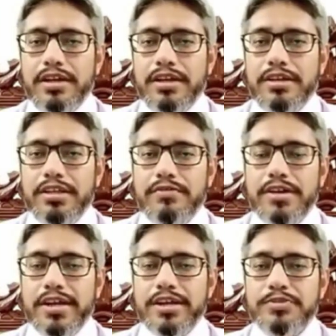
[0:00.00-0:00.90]
then
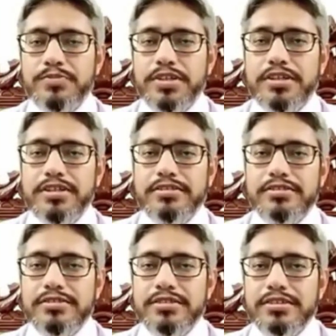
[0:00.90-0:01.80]
the work
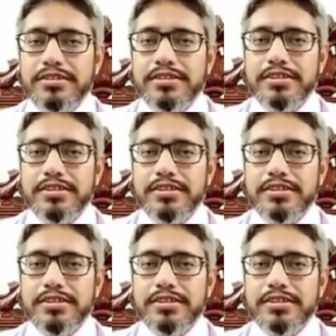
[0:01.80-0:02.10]
experience.